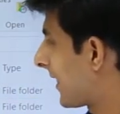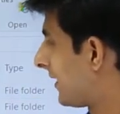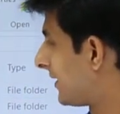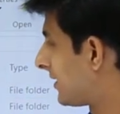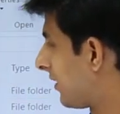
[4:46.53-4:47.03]

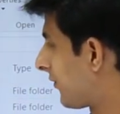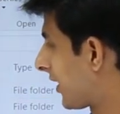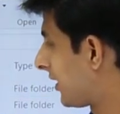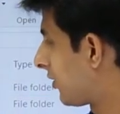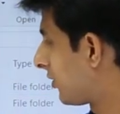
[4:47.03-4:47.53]
Let's say if I
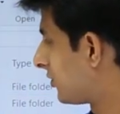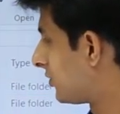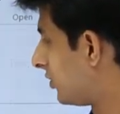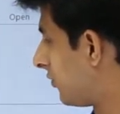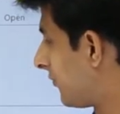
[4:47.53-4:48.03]
click on this
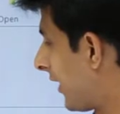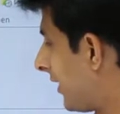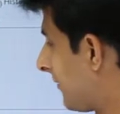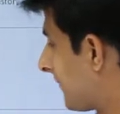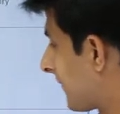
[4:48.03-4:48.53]
new
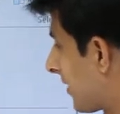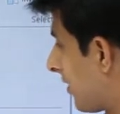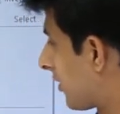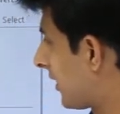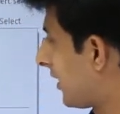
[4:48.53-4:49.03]
file,
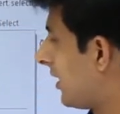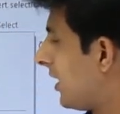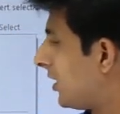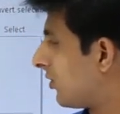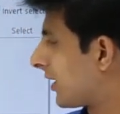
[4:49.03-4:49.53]
okay,
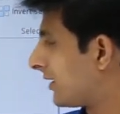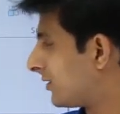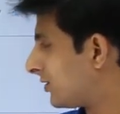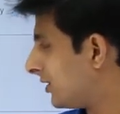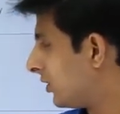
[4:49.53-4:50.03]
you get
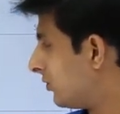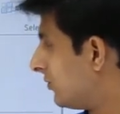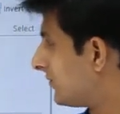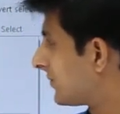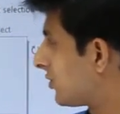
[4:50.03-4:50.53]
this
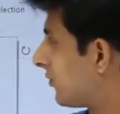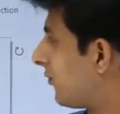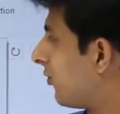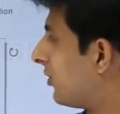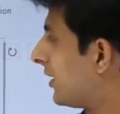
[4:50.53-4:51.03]
new
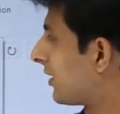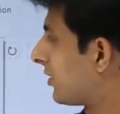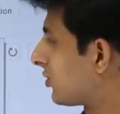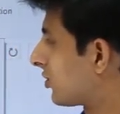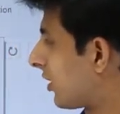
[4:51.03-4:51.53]
folder,
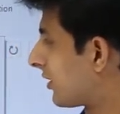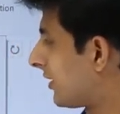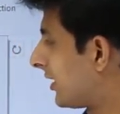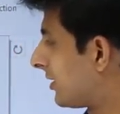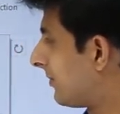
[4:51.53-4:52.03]

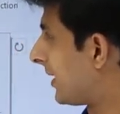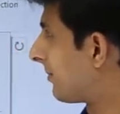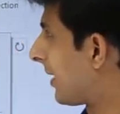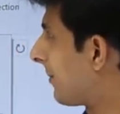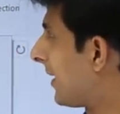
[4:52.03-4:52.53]
shortcut,
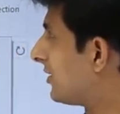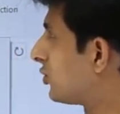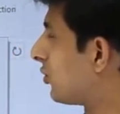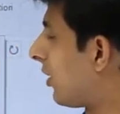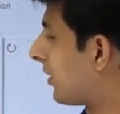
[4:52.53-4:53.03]
bitmap and
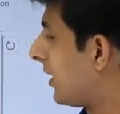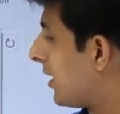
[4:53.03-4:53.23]
so on.